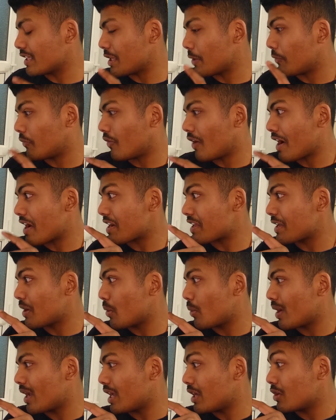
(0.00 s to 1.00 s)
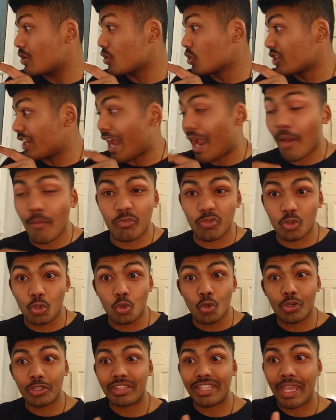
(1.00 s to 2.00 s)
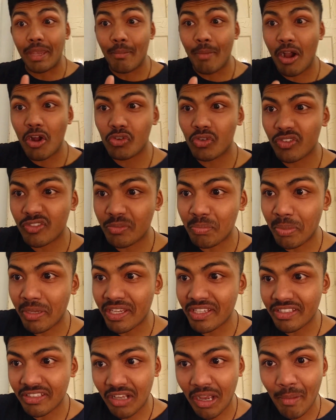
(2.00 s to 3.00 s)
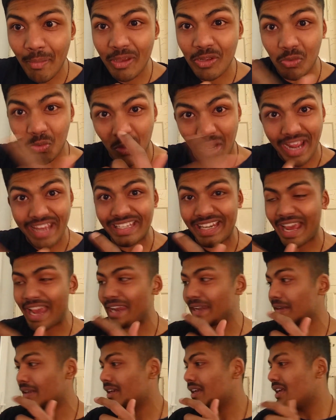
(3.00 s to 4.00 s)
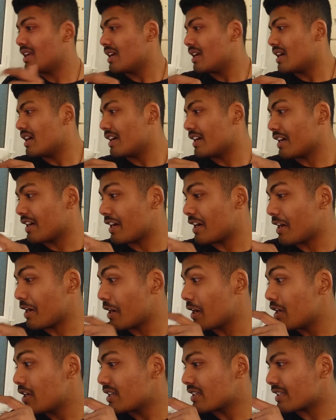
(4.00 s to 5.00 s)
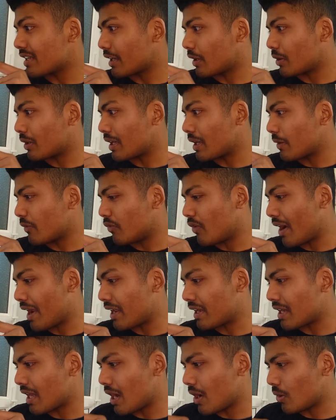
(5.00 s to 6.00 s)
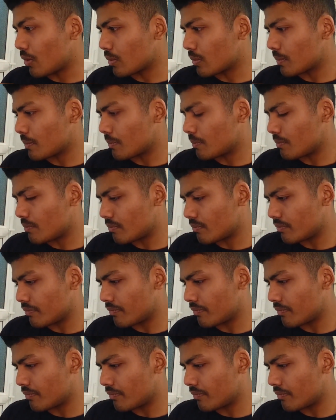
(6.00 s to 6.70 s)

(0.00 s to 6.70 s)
Okay, they're firing away. Oh, damn, look at the amount of spears coming right at uh, uh-huh. her. It's like, okay, fire now.